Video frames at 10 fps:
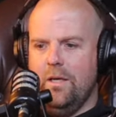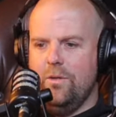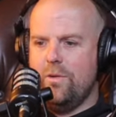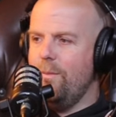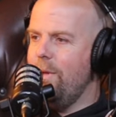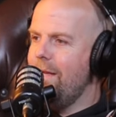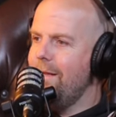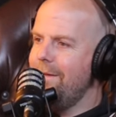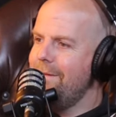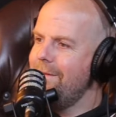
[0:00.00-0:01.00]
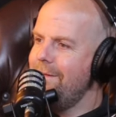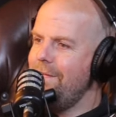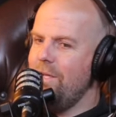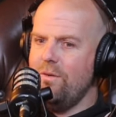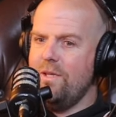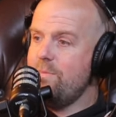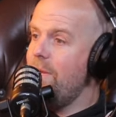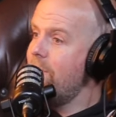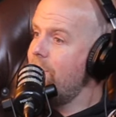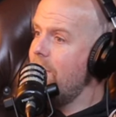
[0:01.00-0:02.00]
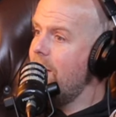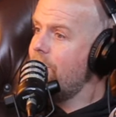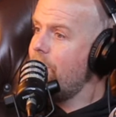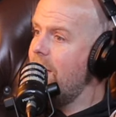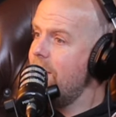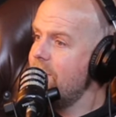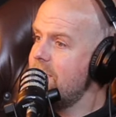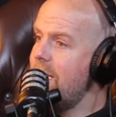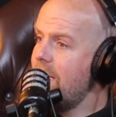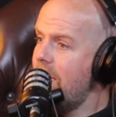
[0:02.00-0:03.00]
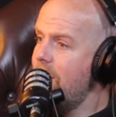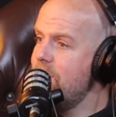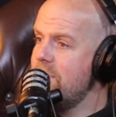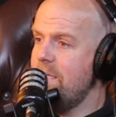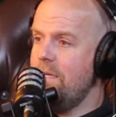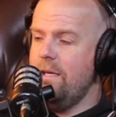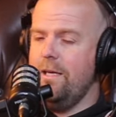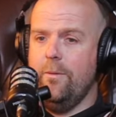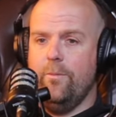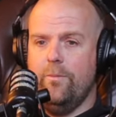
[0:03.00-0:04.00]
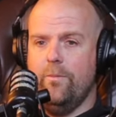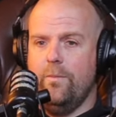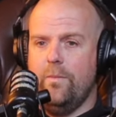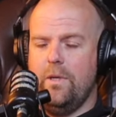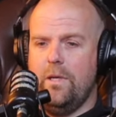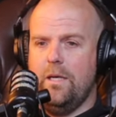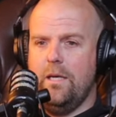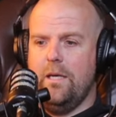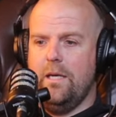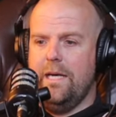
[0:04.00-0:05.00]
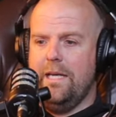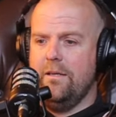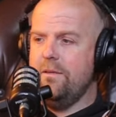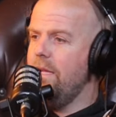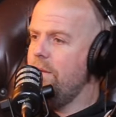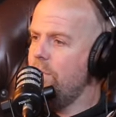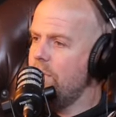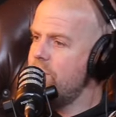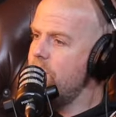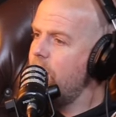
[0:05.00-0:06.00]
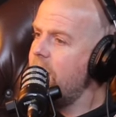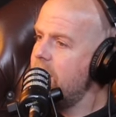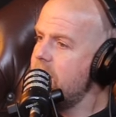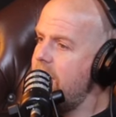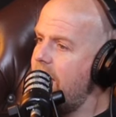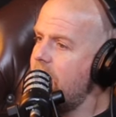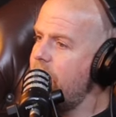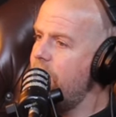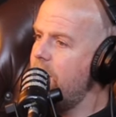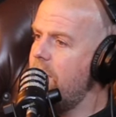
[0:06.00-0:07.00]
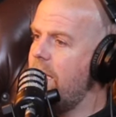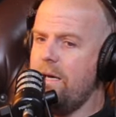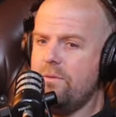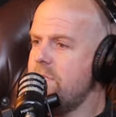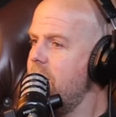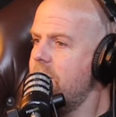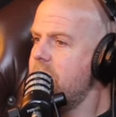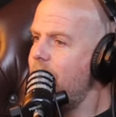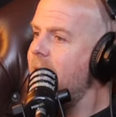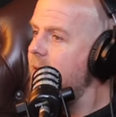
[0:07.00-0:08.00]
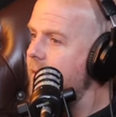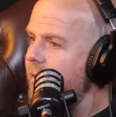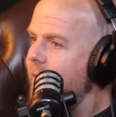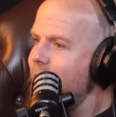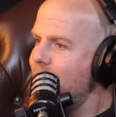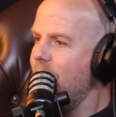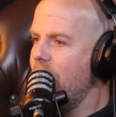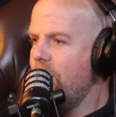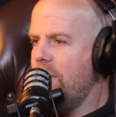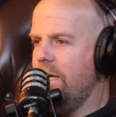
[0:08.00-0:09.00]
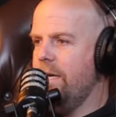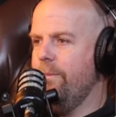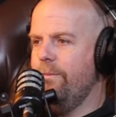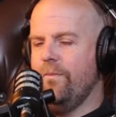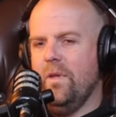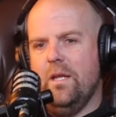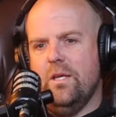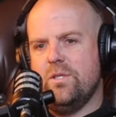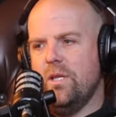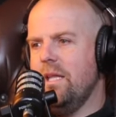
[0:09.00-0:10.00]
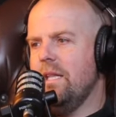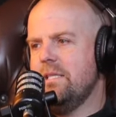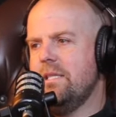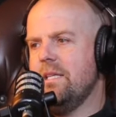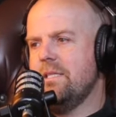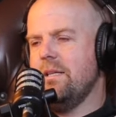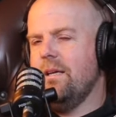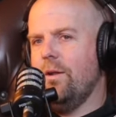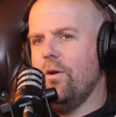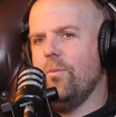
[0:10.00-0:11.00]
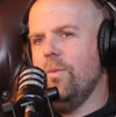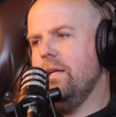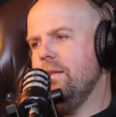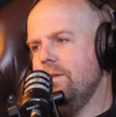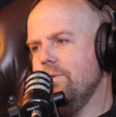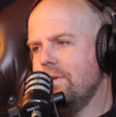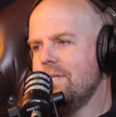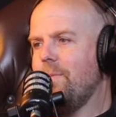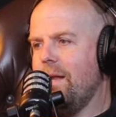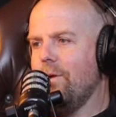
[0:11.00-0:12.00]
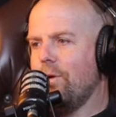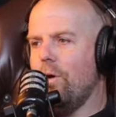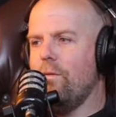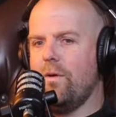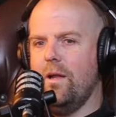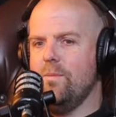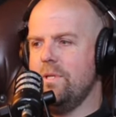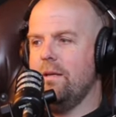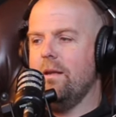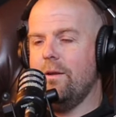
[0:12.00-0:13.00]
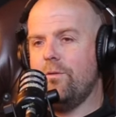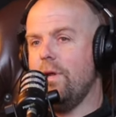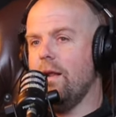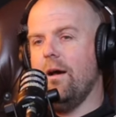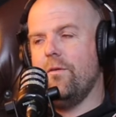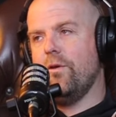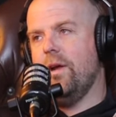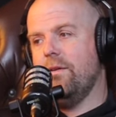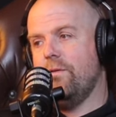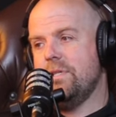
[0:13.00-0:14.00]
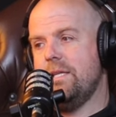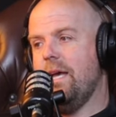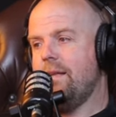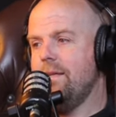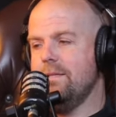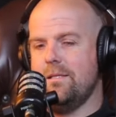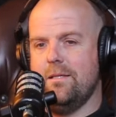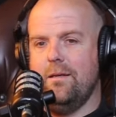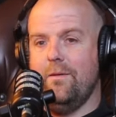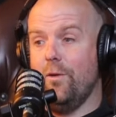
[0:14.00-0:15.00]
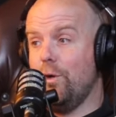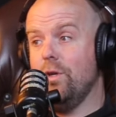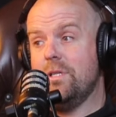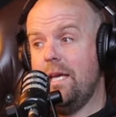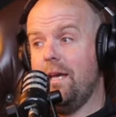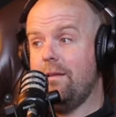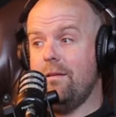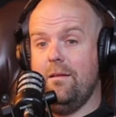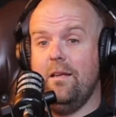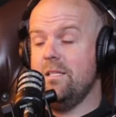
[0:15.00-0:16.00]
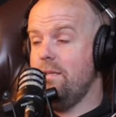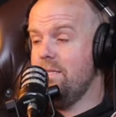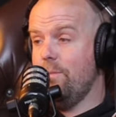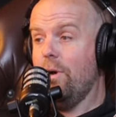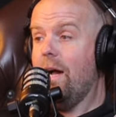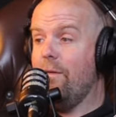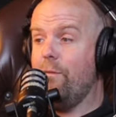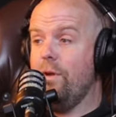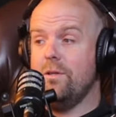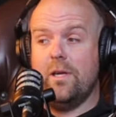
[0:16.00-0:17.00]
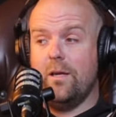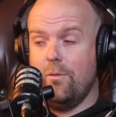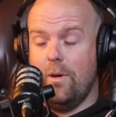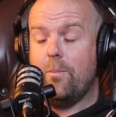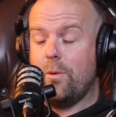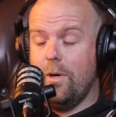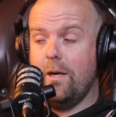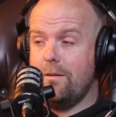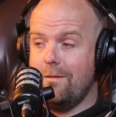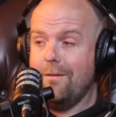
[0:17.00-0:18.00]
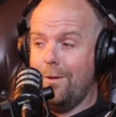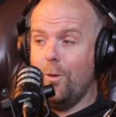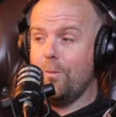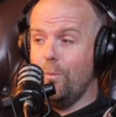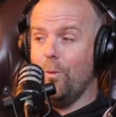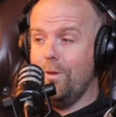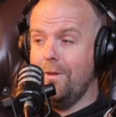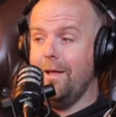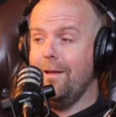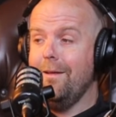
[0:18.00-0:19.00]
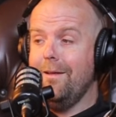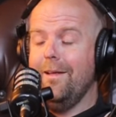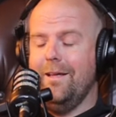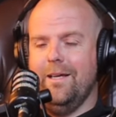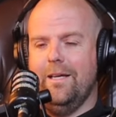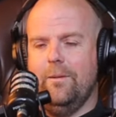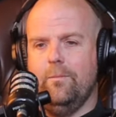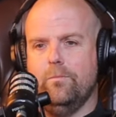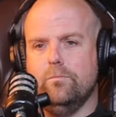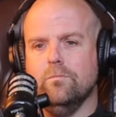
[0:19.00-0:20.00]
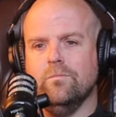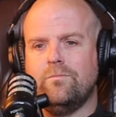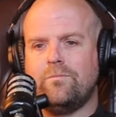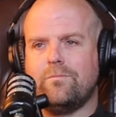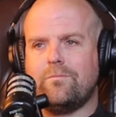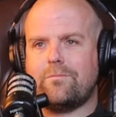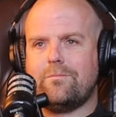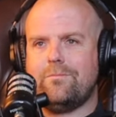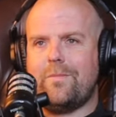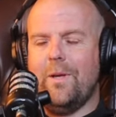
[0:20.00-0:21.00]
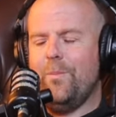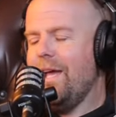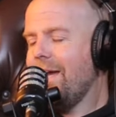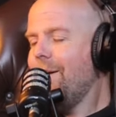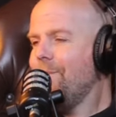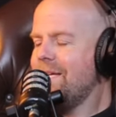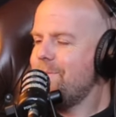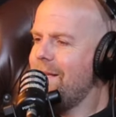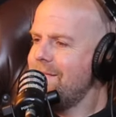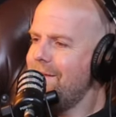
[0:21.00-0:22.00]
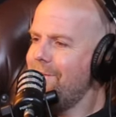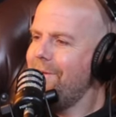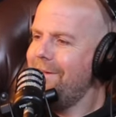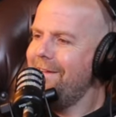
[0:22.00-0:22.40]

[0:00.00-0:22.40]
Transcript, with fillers: who come in and, you know, they spend three and a half grand on a set of clubs um, and they want a duplicate set for their house in Spain. Wow, you know, yeah. um, so that there's there's a lot of money that you can spend on golf clubs, and, and three and a half grand for a set is for a good set is is about average. You can go up quite a lot more than that, mm. Um, but yeah, it can be expensive.